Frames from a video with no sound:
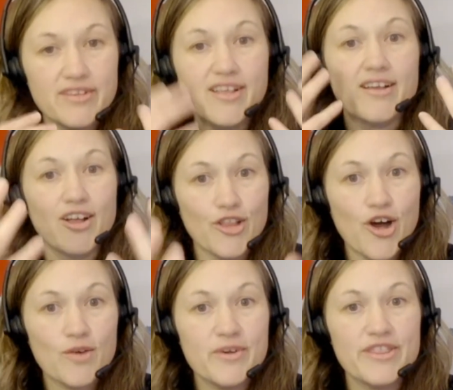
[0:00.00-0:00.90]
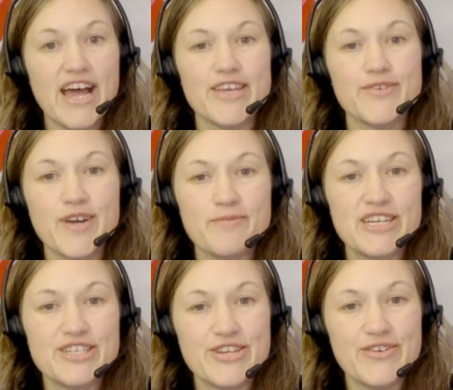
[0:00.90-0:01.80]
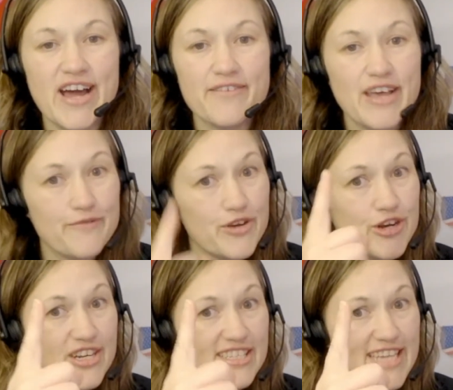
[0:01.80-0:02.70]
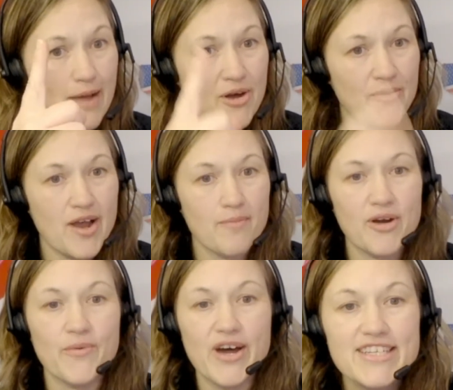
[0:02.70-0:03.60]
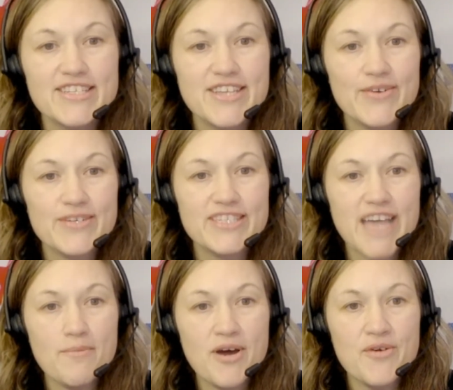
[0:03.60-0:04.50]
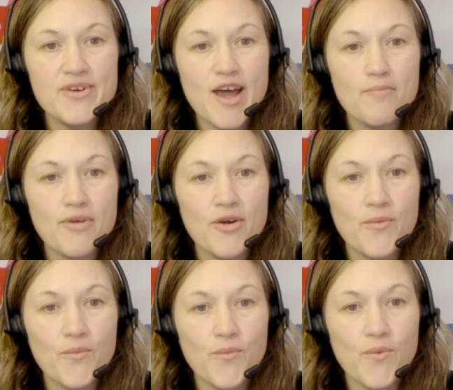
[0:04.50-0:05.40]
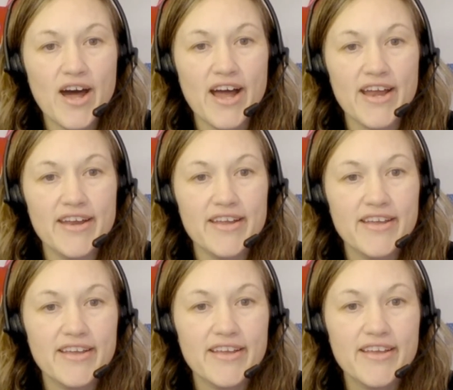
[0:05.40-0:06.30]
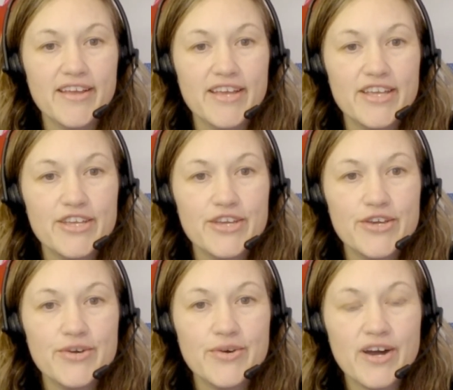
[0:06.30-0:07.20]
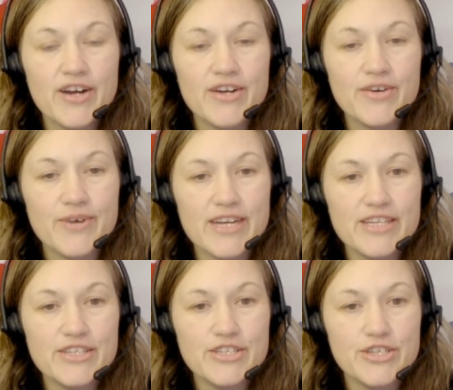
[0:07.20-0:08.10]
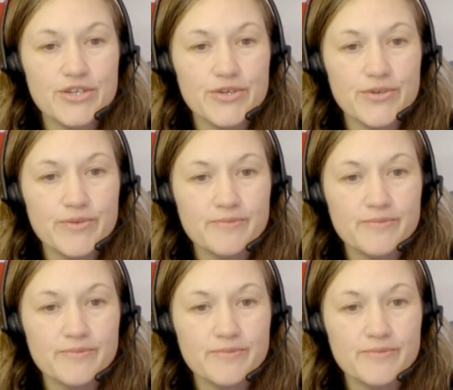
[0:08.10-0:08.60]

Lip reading: along with that, you want to make sure you have that for your demo number 1. So demo number 1, you're going to